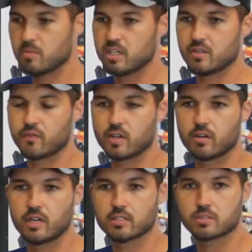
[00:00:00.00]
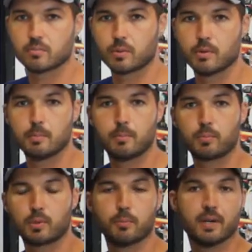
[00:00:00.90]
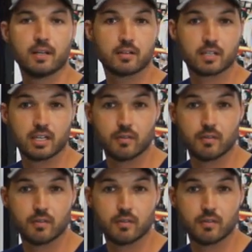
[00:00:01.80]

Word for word: need to fit around some pro propeller